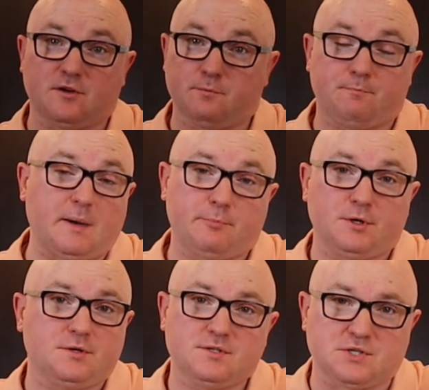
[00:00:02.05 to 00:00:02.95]
of
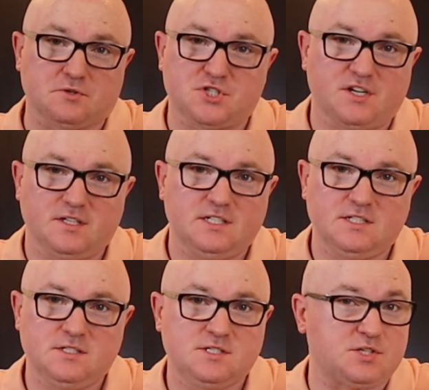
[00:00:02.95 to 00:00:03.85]
peppers or
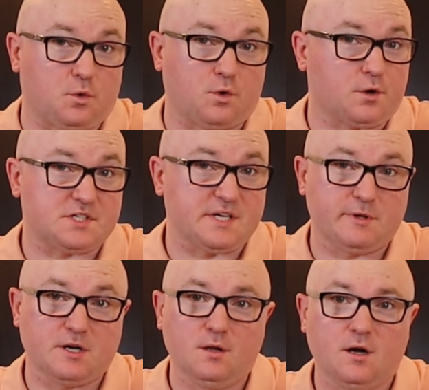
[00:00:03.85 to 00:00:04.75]
chilies or
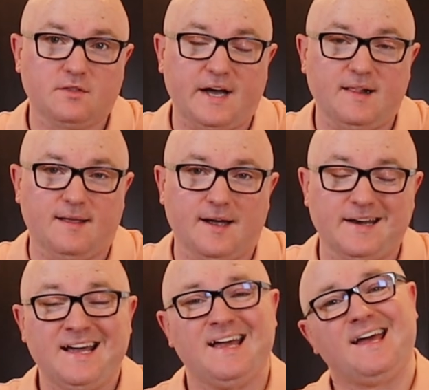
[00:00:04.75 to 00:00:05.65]
something along that line.